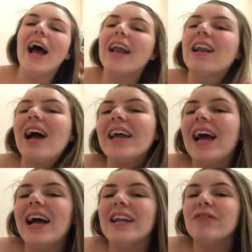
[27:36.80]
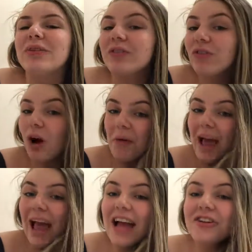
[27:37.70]
And like, I never would have got my
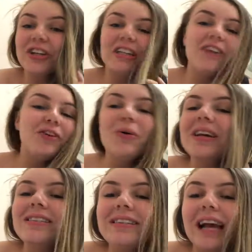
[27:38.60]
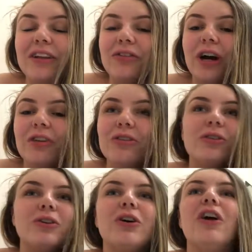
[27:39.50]
hair done. I've always said throughout
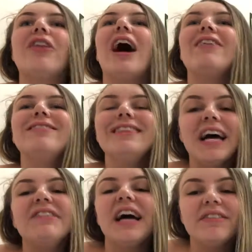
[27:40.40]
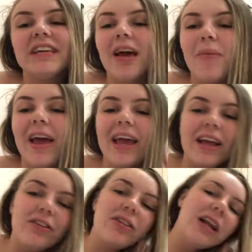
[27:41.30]
school that I'd never ever get my
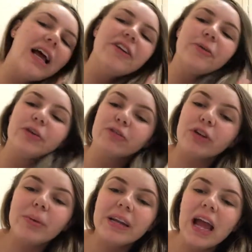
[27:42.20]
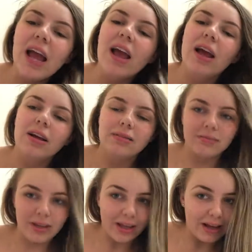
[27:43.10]
hair done, like I don't want to ruin it.
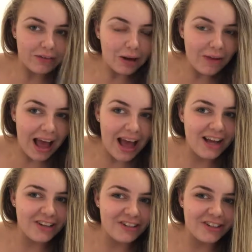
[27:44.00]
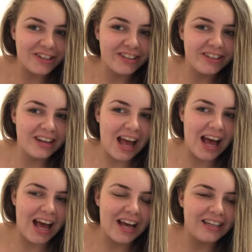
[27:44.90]
I've got my hair done,
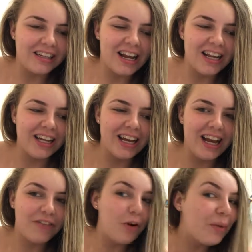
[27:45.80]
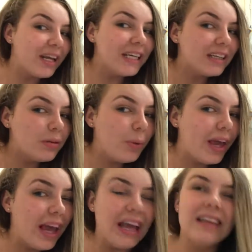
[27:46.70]
and like I've got my ears
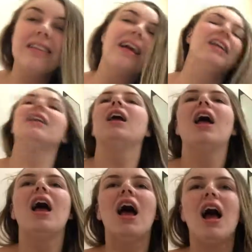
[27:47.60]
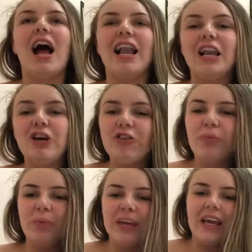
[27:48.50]
pierced, and I
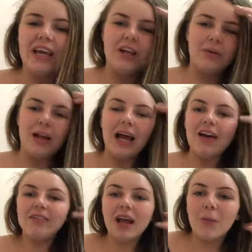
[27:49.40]
love being who I am.